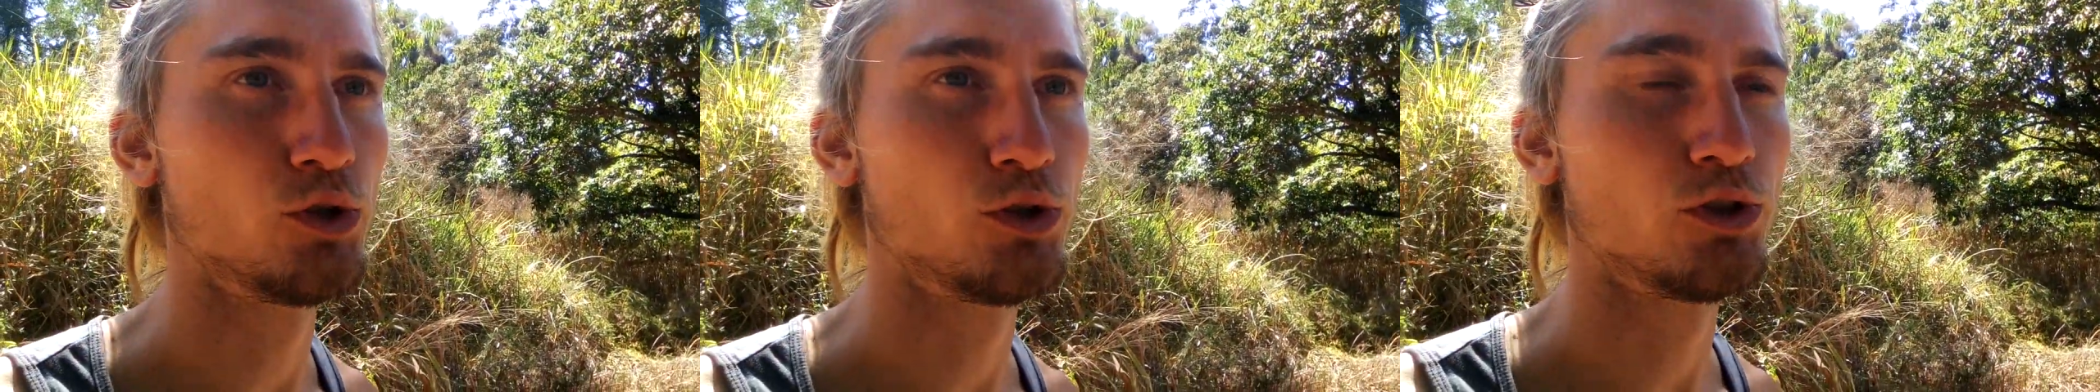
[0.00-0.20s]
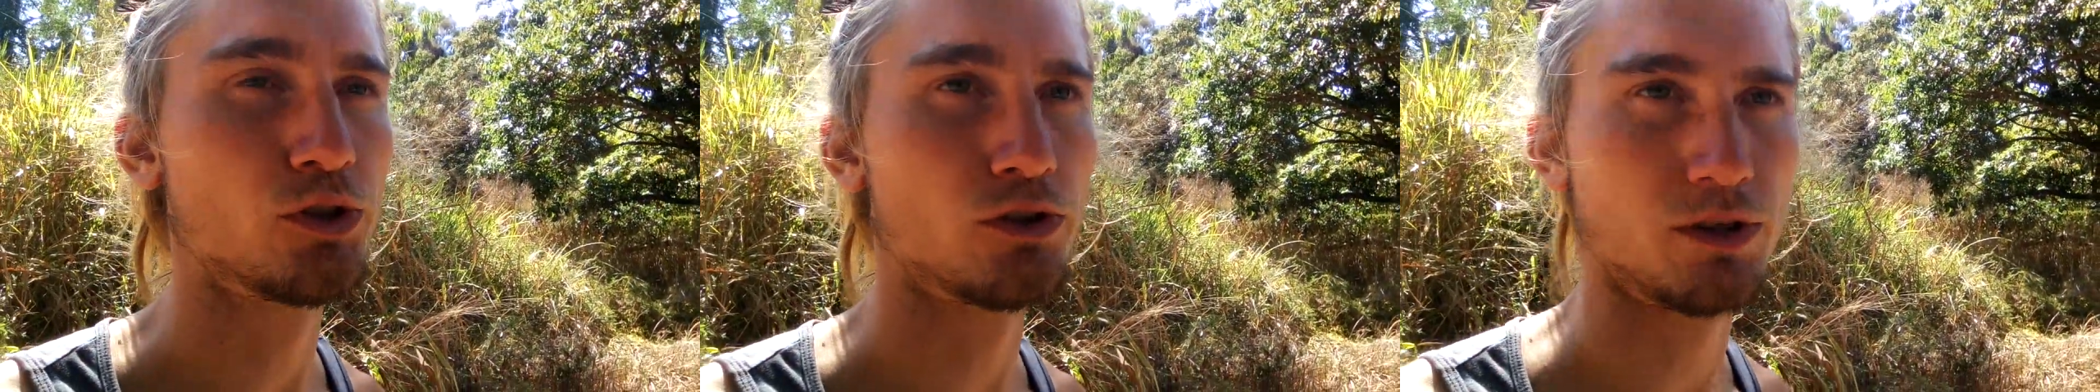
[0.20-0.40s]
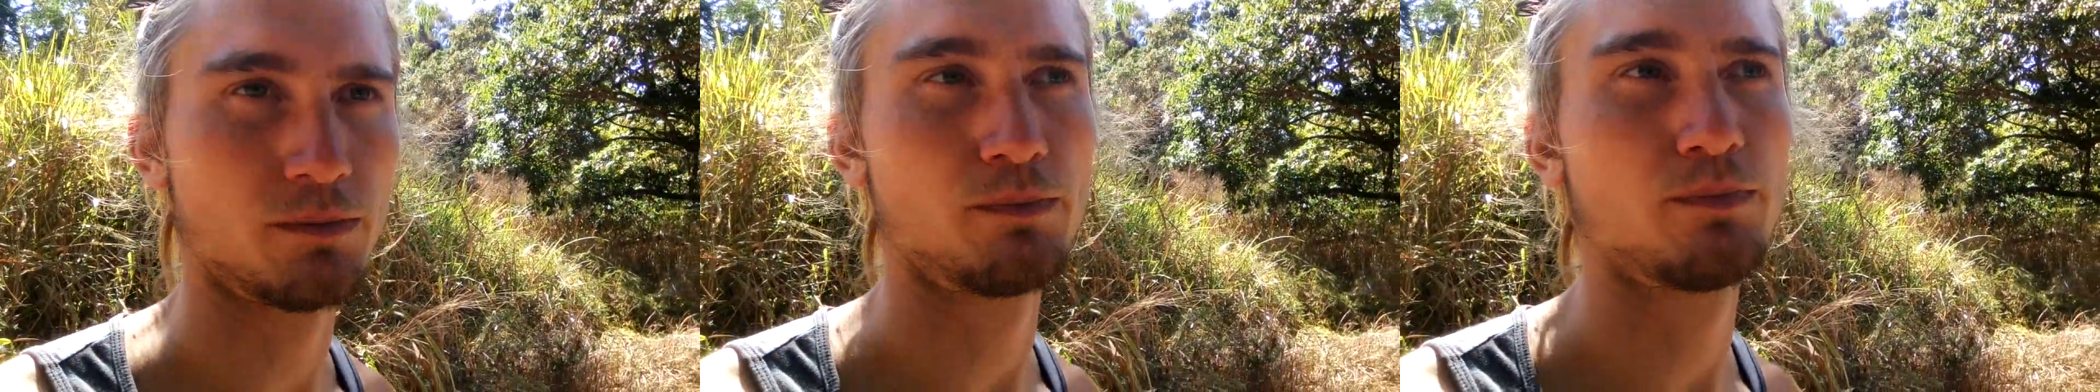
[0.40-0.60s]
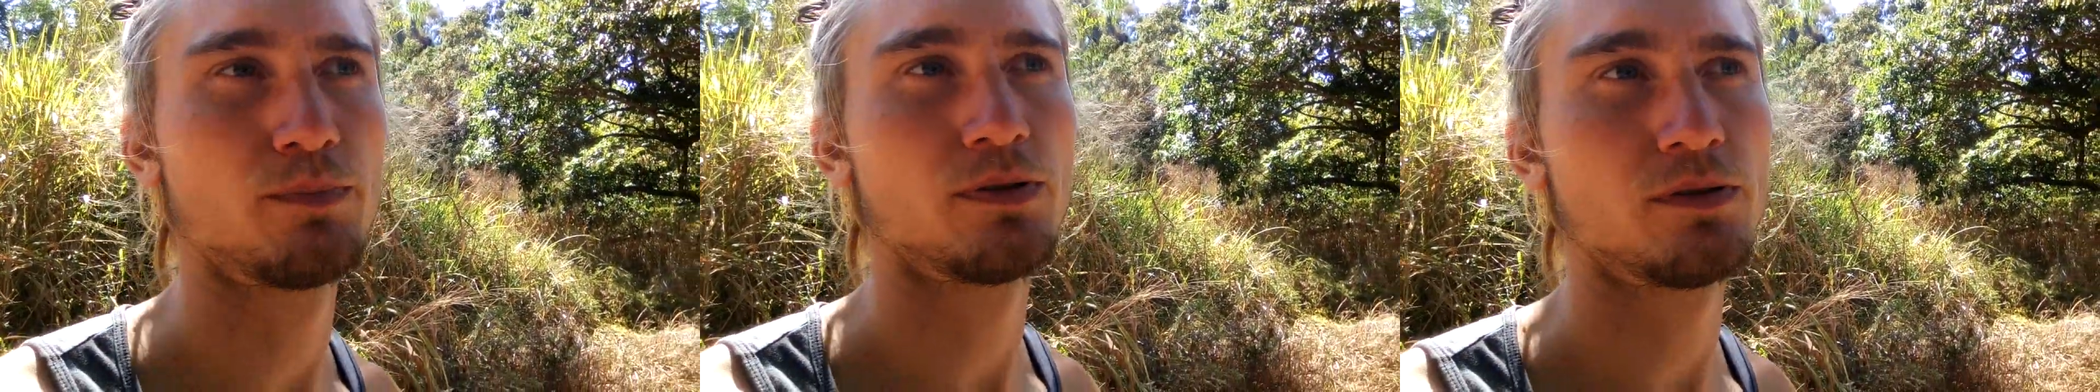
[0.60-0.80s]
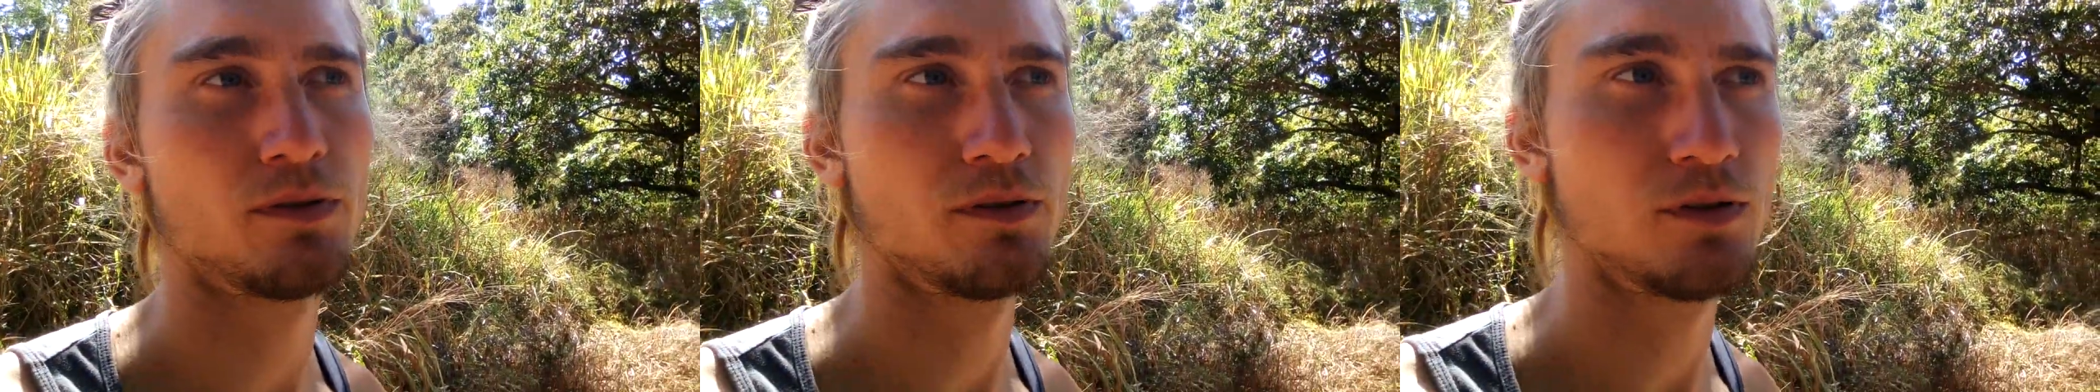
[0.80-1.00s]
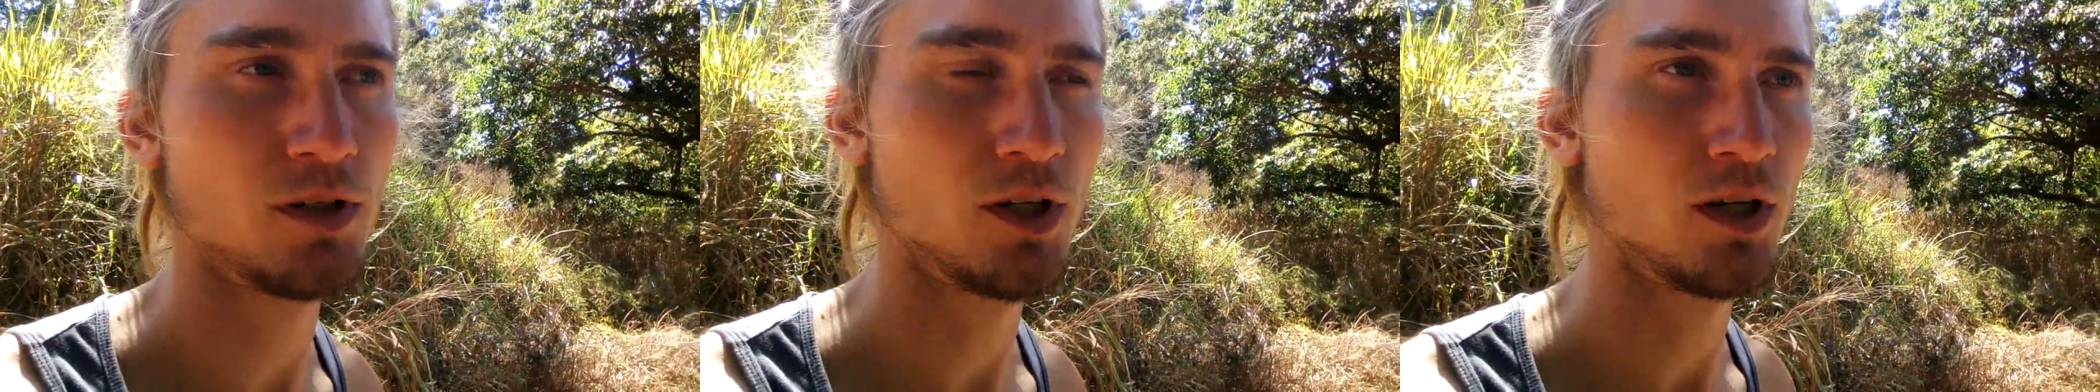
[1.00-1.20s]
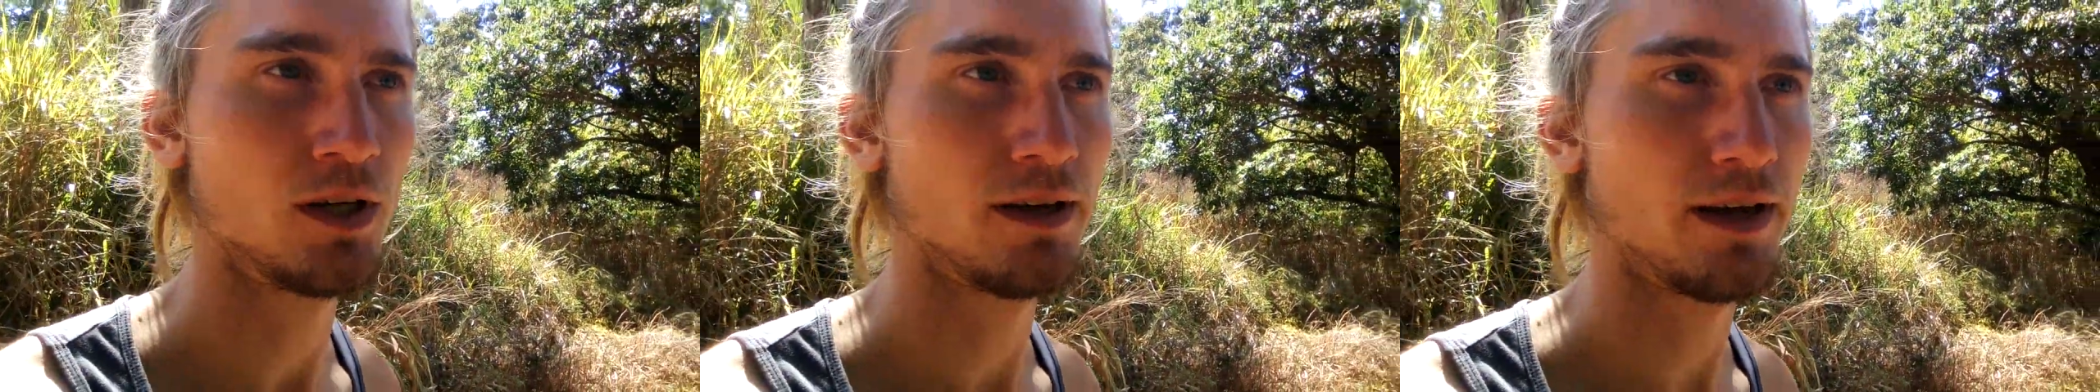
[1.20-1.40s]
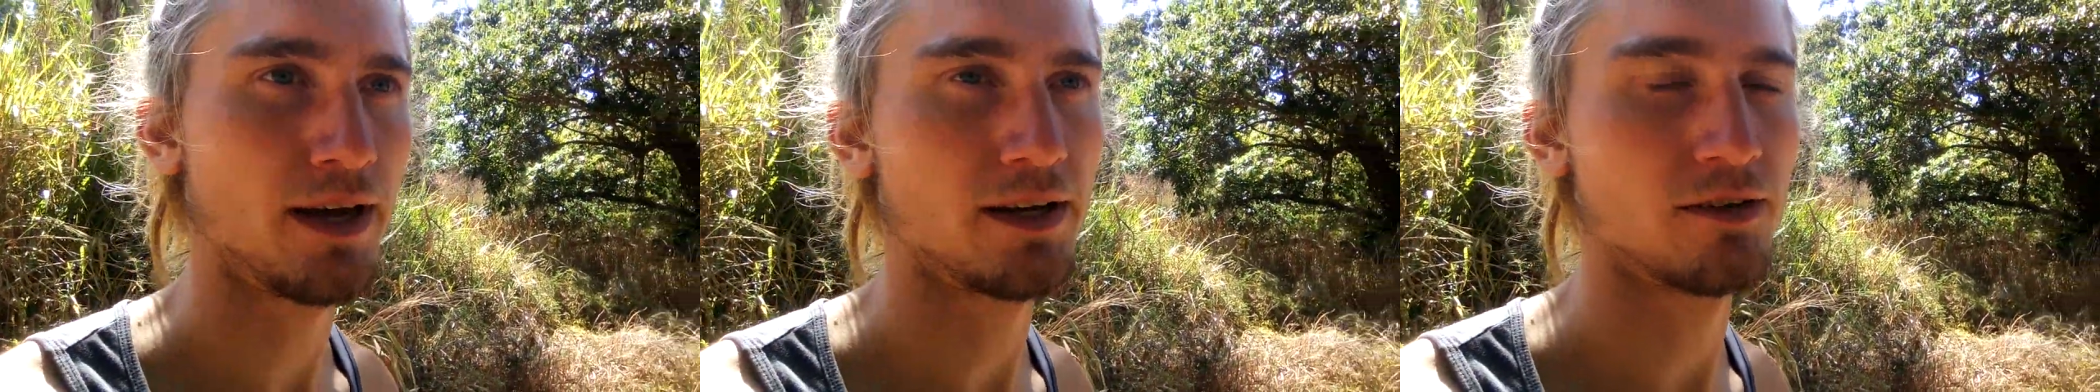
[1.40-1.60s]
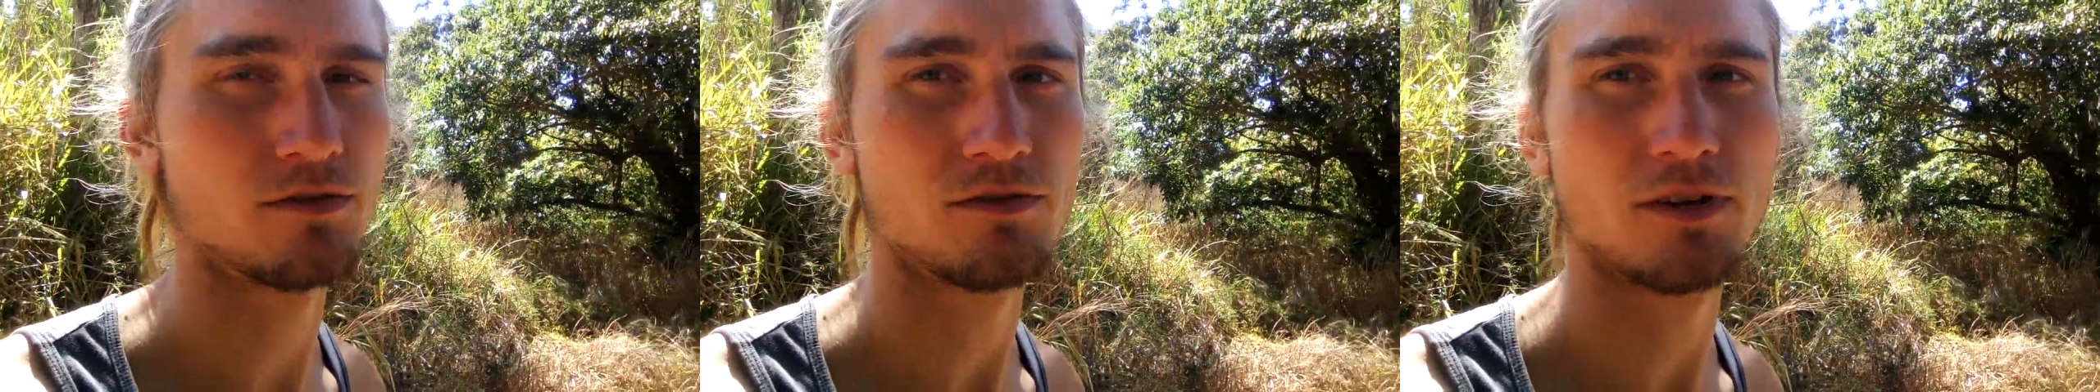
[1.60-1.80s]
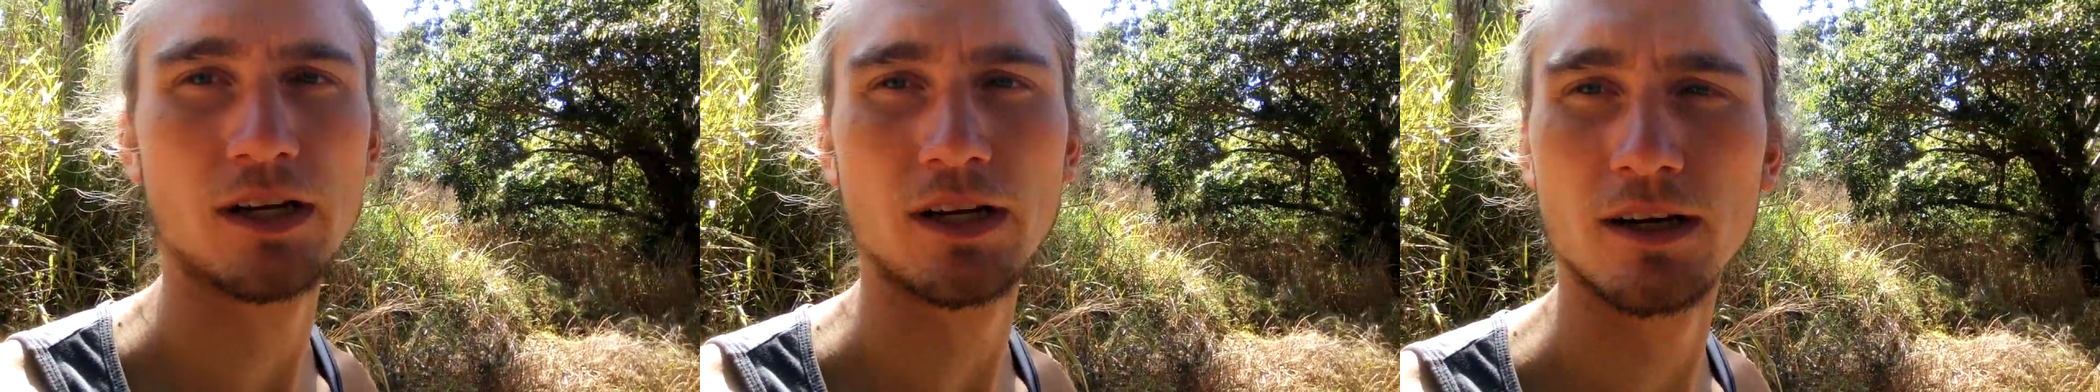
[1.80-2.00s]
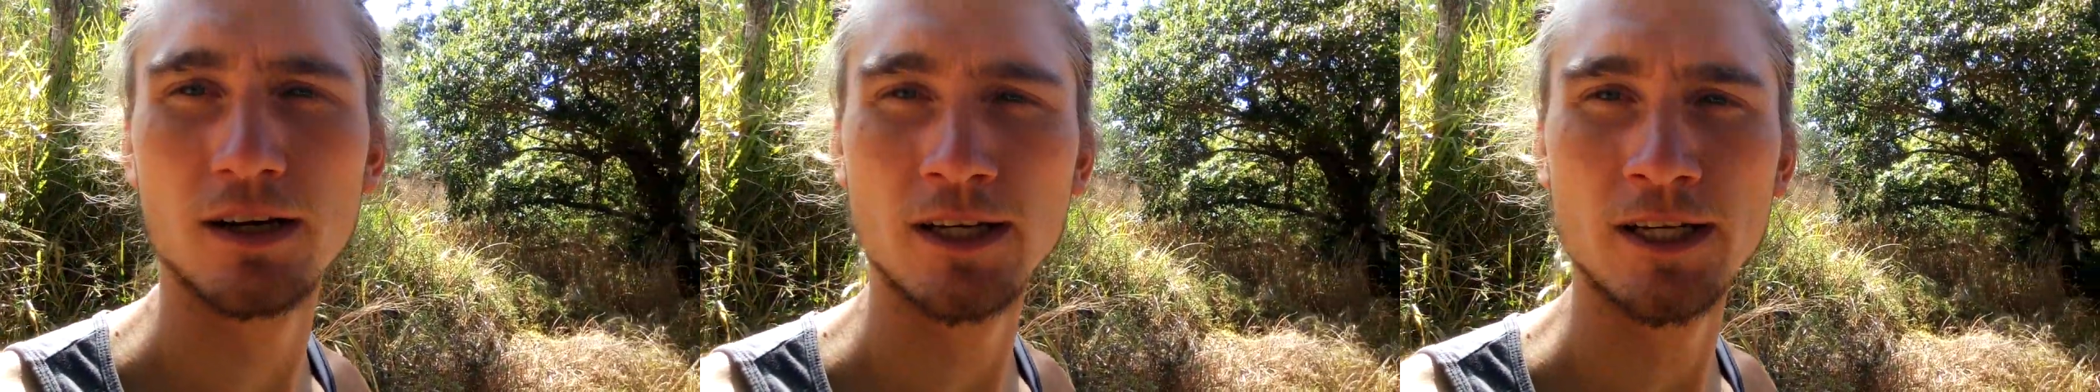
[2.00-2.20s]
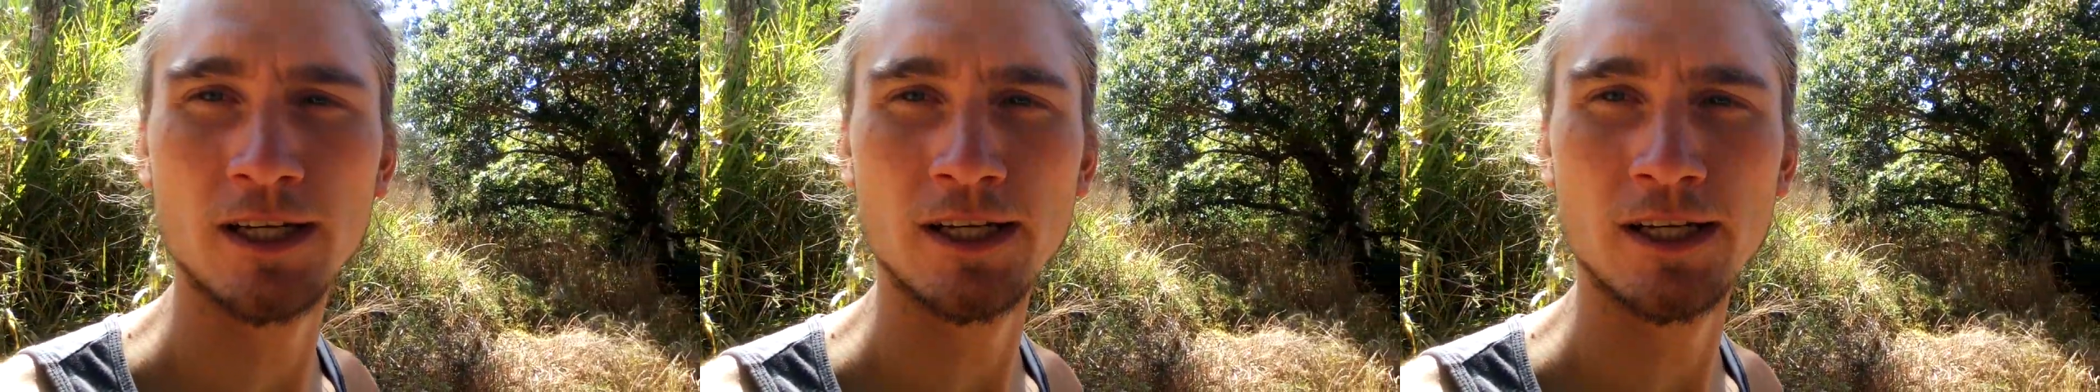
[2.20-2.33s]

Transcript: Europe and Australia,